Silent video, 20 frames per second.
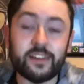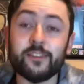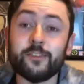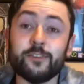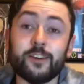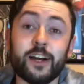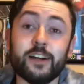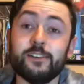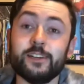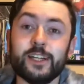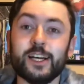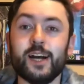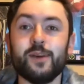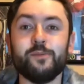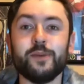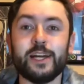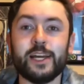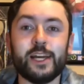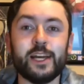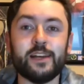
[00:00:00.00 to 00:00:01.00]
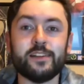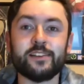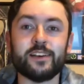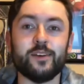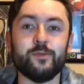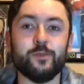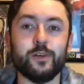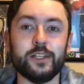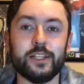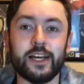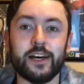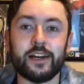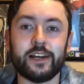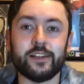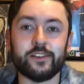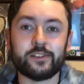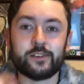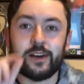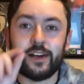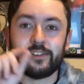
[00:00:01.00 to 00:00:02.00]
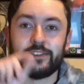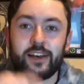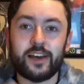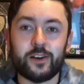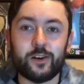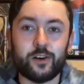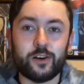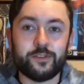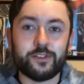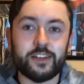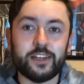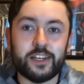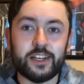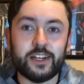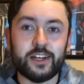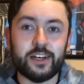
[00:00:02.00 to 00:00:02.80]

finally got my hands on one. Now I can scratch that off the